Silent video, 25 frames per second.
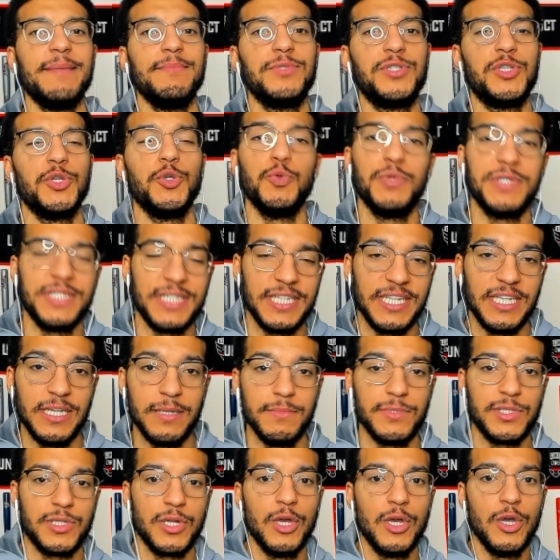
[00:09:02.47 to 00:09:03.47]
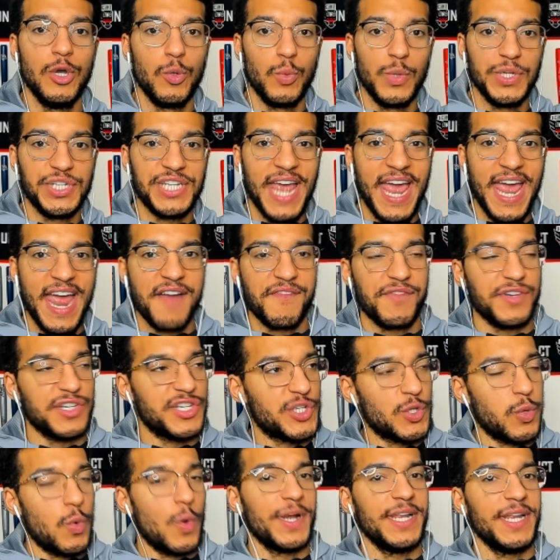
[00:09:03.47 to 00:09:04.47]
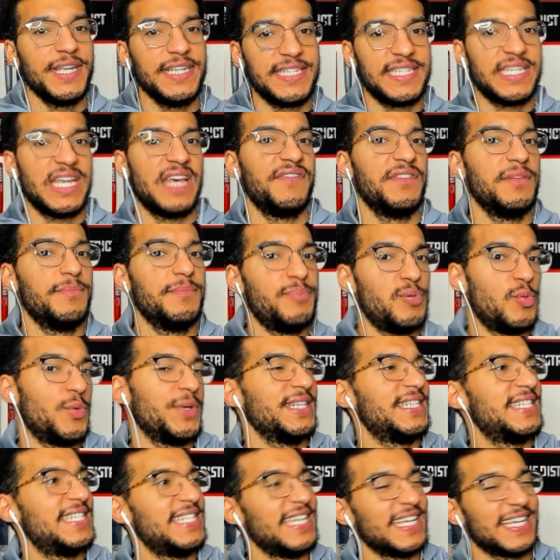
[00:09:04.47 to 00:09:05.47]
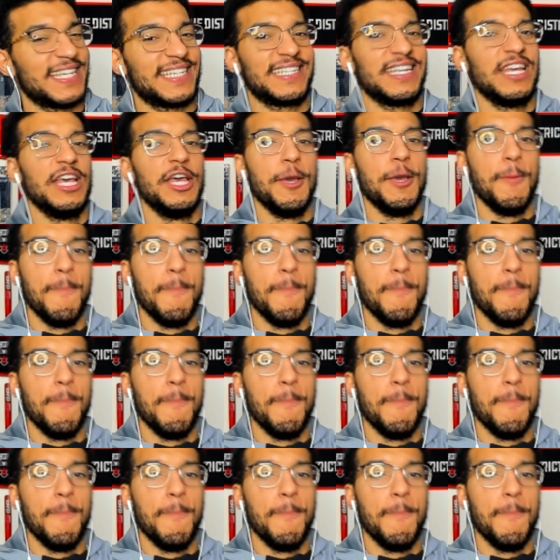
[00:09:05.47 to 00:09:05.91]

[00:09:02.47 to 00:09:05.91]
2 teams, which averaged 27.6